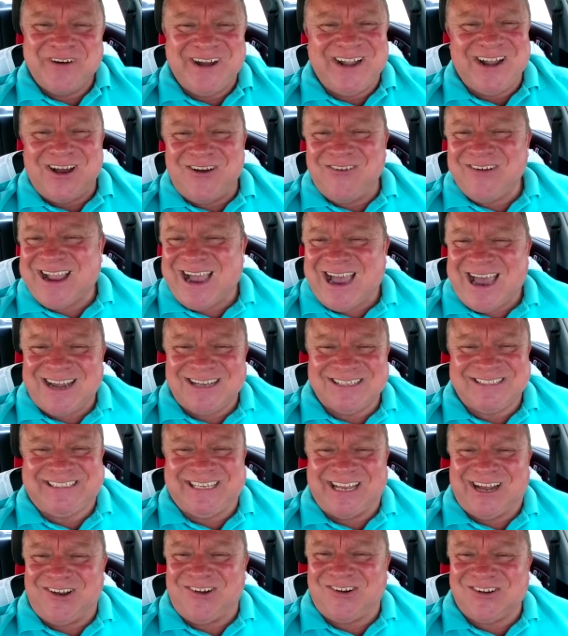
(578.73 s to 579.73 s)
we don't got to
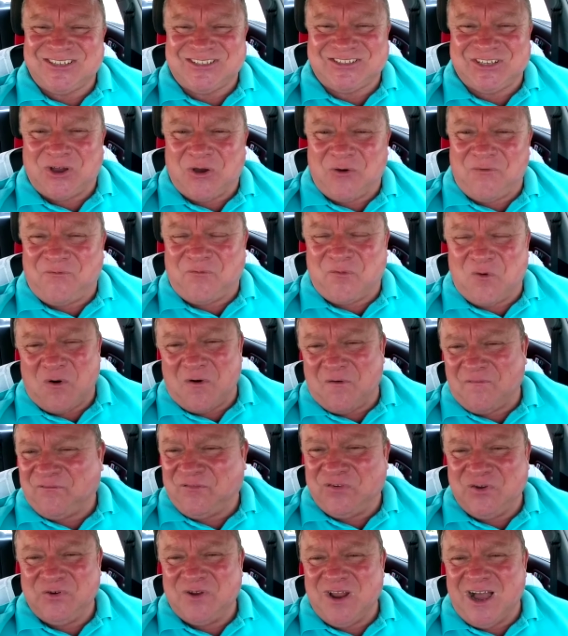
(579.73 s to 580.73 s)
sell our soul for a
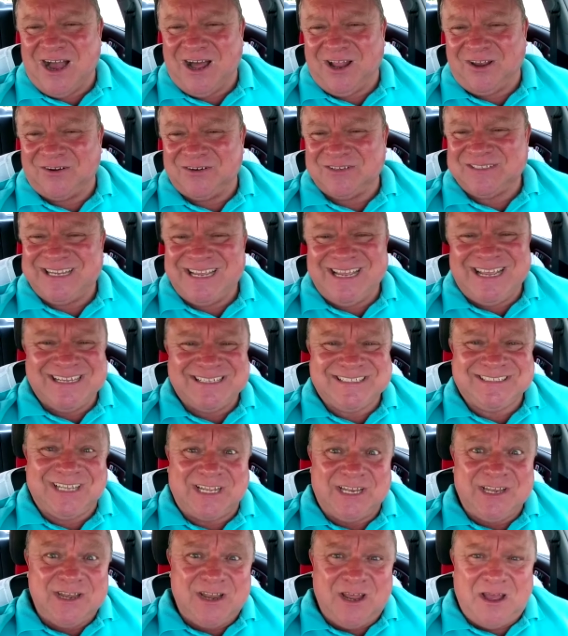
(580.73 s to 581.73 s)
few dollars. It's
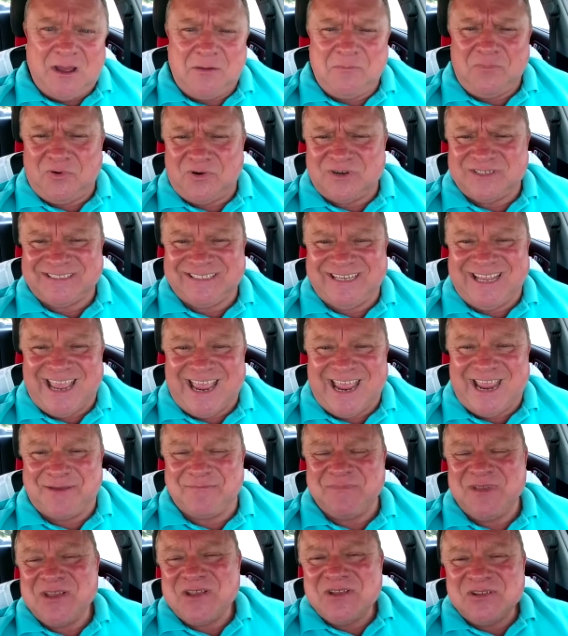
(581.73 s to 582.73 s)
a numbers
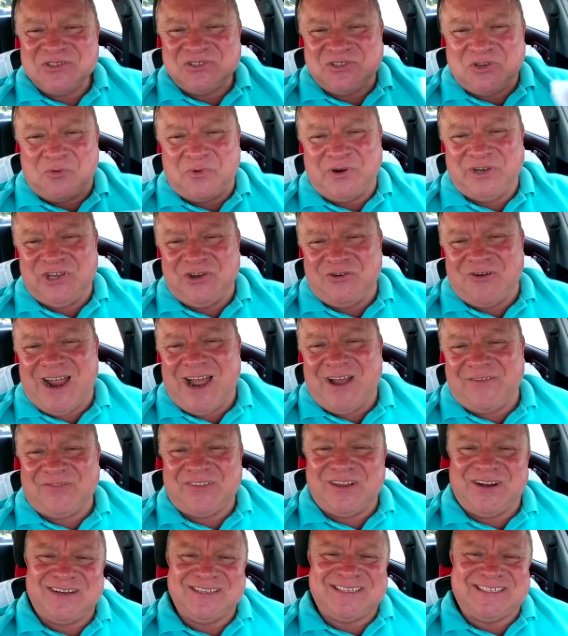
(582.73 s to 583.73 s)
game. So when you're
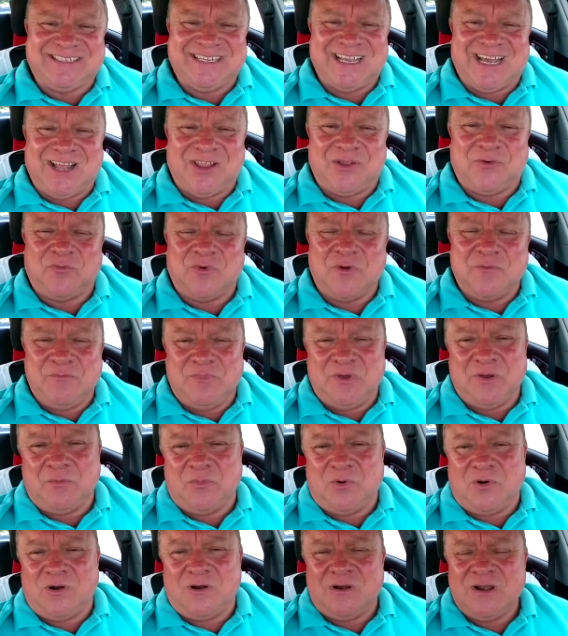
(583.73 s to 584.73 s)
out there selling,
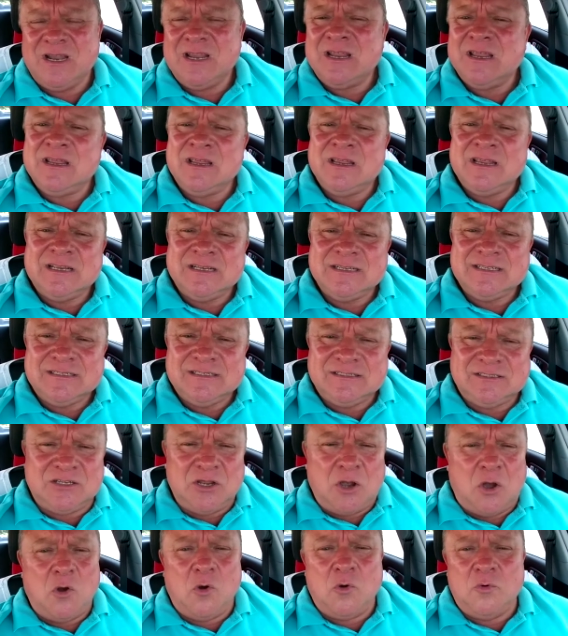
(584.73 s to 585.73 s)
remember,
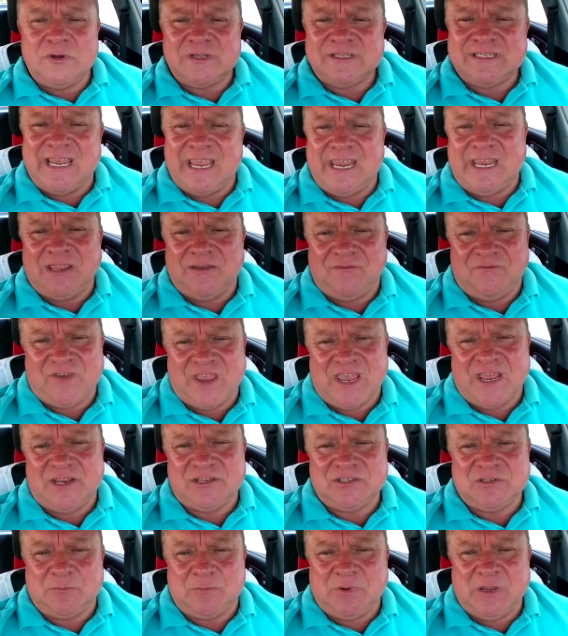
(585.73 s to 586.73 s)
don't take
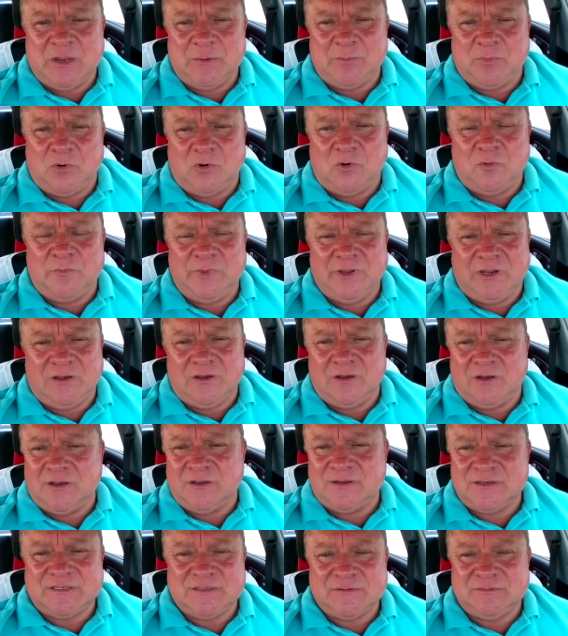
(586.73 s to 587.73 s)
advantage of people
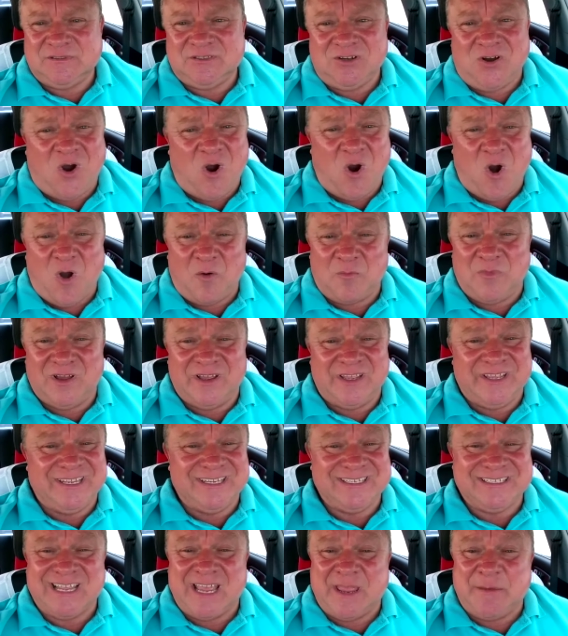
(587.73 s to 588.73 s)
because karma
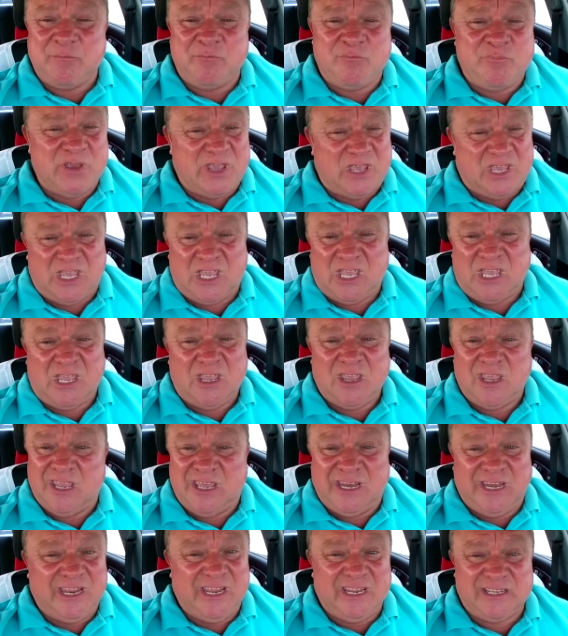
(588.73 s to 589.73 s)
is a bee.
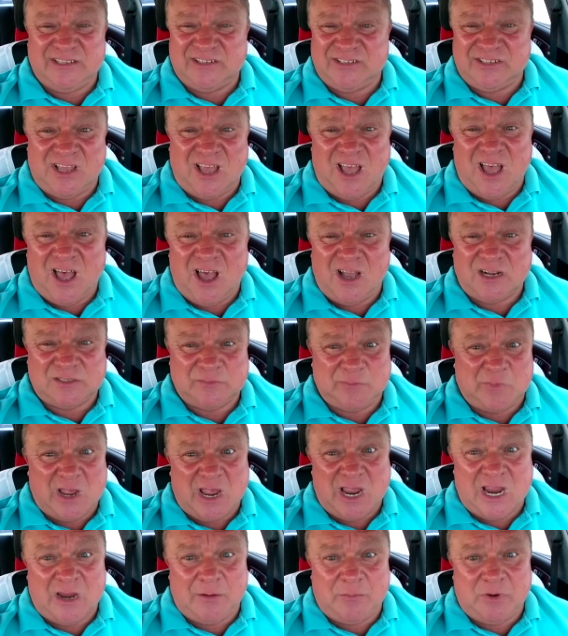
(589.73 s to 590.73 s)
And it sucks,
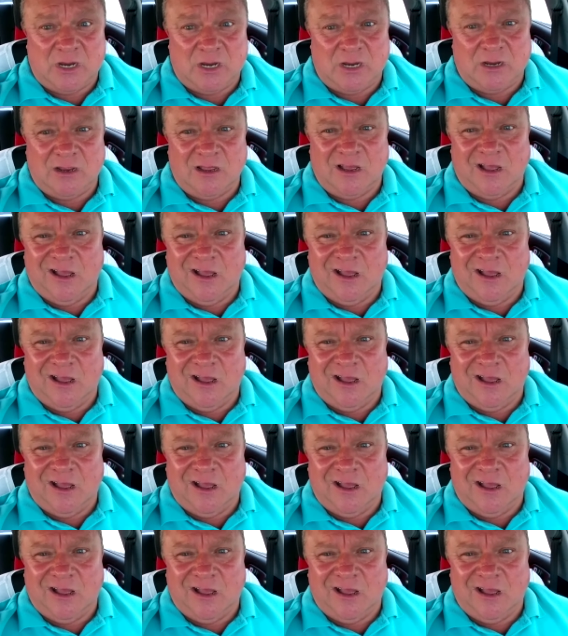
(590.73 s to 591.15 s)
baby.